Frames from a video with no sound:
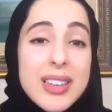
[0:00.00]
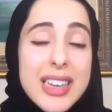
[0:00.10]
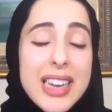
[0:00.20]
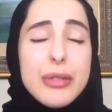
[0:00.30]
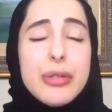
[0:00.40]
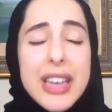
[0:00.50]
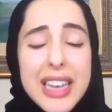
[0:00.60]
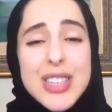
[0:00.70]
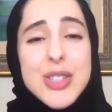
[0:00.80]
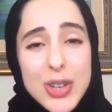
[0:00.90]
If He
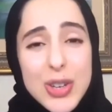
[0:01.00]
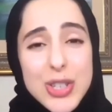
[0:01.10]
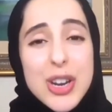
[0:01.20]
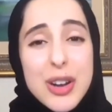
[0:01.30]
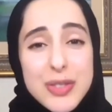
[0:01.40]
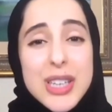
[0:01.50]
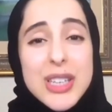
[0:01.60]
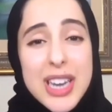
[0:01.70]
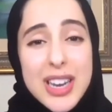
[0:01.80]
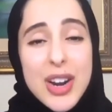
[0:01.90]
is large enough to
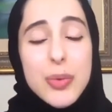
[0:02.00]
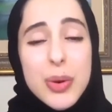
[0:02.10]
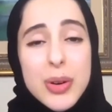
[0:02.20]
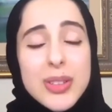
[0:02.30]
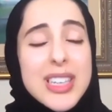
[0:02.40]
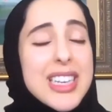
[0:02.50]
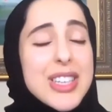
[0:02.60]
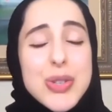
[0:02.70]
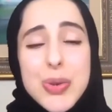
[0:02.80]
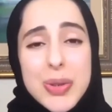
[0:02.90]
contain our world, He
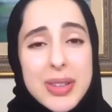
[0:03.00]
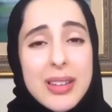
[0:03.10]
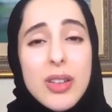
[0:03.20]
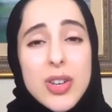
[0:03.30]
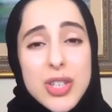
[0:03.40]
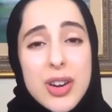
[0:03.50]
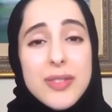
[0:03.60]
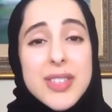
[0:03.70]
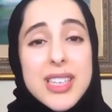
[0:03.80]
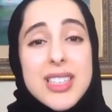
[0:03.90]
is certainly large enough
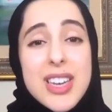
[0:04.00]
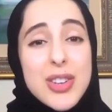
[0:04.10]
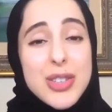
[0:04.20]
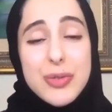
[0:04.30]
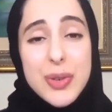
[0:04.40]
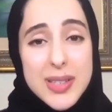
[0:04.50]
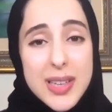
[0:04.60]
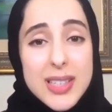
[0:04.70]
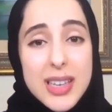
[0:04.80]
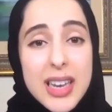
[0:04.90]
to contain our
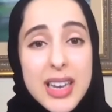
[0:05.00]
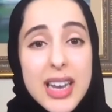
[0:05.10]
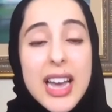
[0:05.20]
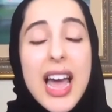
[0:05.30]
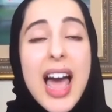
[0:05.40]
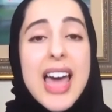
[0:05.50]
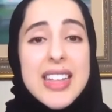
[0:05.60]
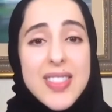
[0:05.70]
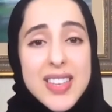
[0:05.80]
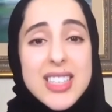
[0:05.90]
differences. And in
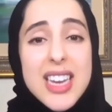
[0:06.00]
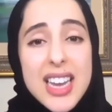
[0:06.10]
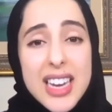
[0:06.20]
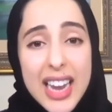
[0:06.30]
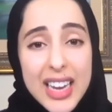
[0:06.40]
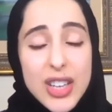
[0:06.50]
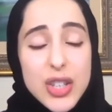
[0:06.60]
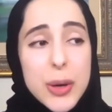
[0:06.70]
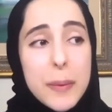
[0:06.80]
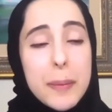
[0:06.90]
this day and
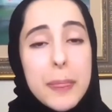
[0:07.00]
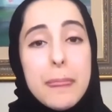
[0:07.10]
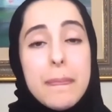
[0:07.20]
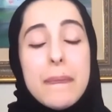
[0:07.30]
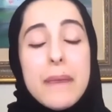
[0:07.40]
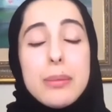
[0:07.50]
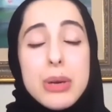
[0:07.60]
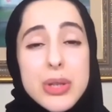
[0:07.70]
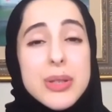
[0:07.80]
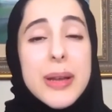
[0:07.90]
age,
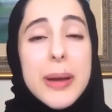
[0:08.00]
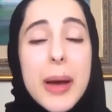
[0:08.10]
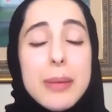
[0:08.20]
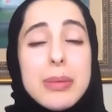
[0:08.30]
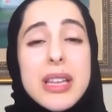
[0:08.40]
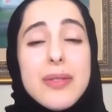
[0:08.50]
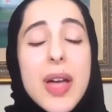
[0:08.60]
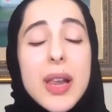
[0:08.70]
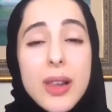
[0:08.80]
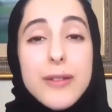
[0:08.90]
personally, I believe
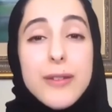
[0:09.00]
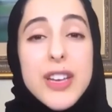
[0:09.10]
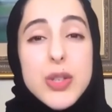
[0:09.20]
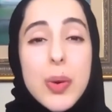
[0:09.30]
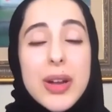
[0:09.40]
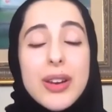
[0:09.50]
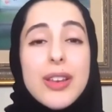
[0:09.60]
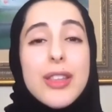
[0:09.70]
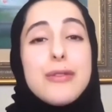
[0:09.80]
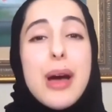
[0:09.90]
that love is what
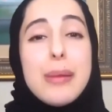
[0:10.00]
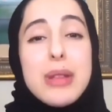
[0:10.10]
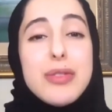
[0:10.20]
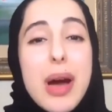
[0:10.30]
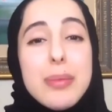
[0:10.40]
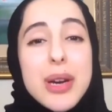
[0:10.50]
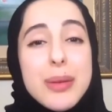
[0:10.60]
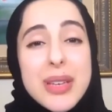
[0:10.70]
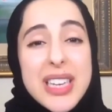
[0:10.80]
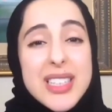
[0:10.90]
the family of
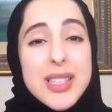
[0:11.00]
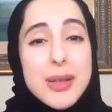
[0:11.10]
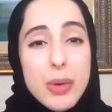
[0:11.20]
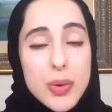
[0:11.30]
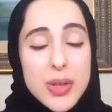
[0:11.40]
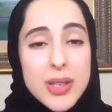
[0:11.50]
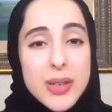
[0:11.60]
Abraham needs the most.